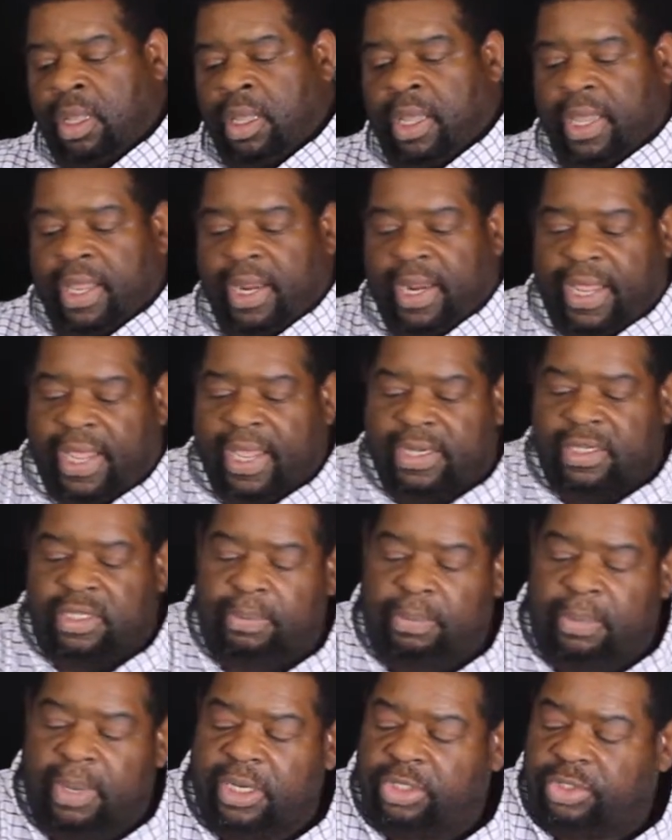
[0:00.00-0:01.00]
And I got
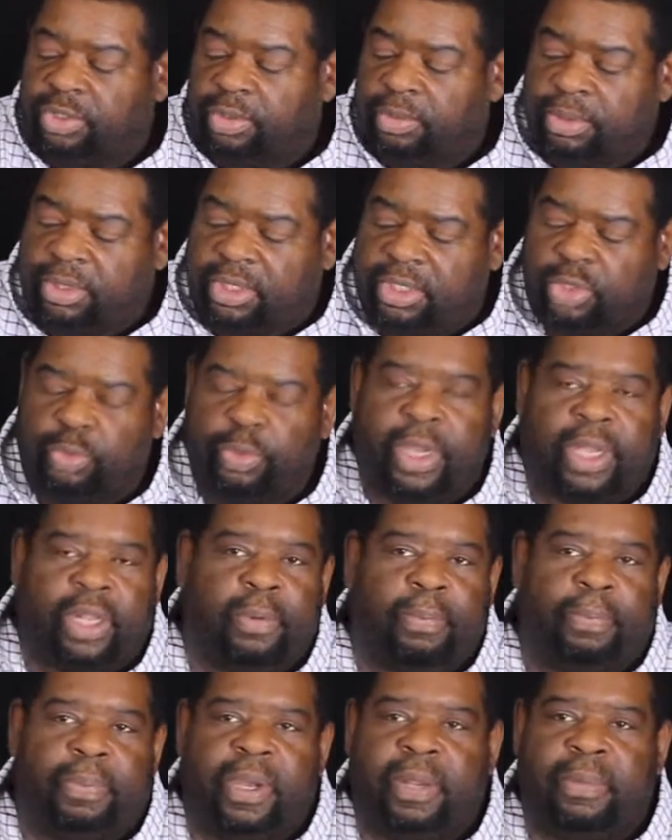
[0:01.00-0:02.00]
some mushrooms, just
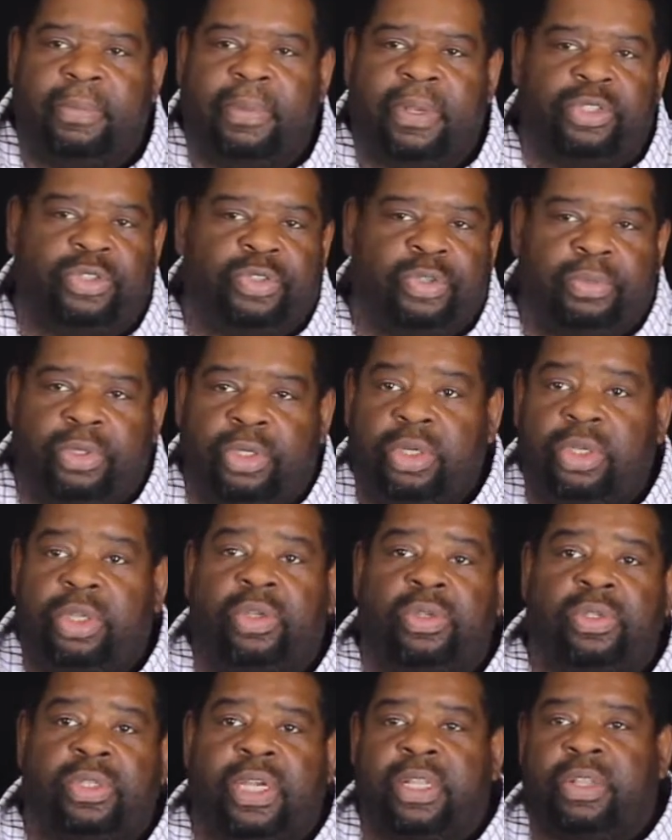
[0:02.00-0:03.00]
regular button mushrooms. You can
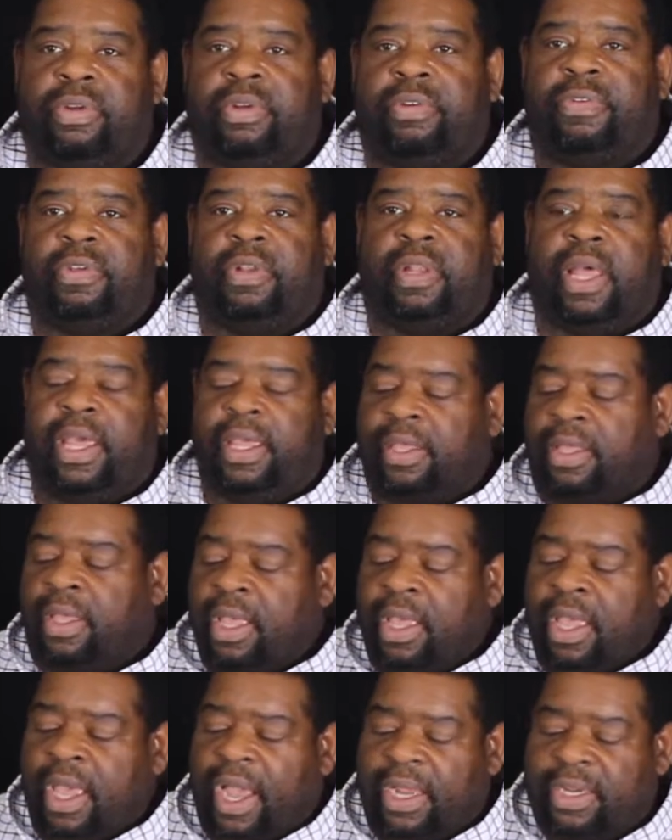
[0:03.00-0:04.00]
use other if you like.
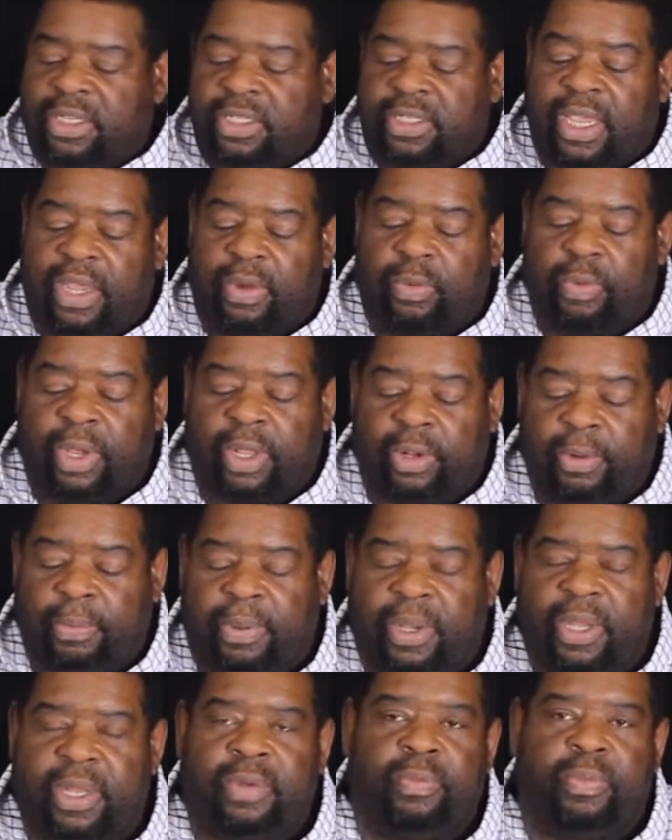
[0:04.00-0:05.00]
I just got regular
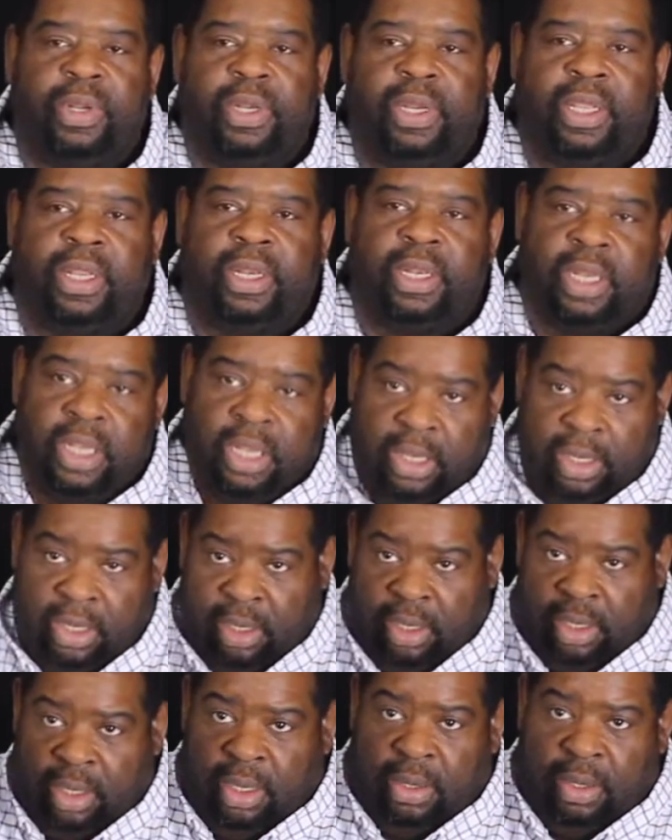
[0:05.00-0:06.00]
button. We need
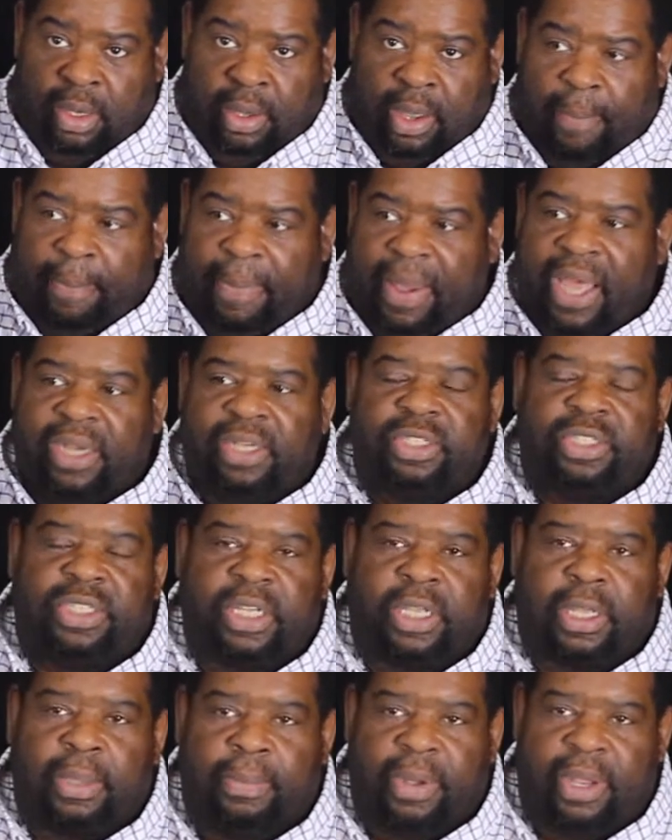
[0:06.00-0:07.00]
about a
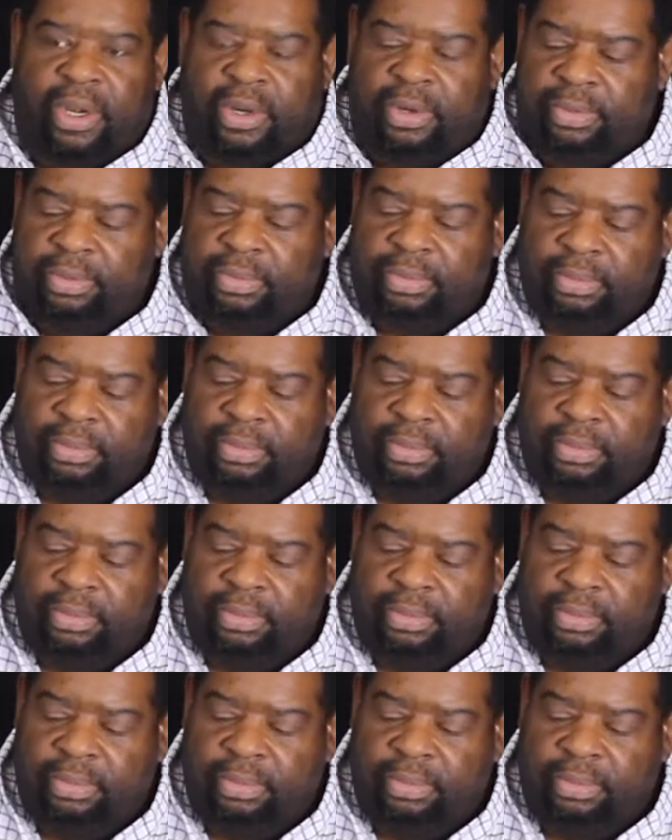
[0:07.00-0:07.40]
stick of butter.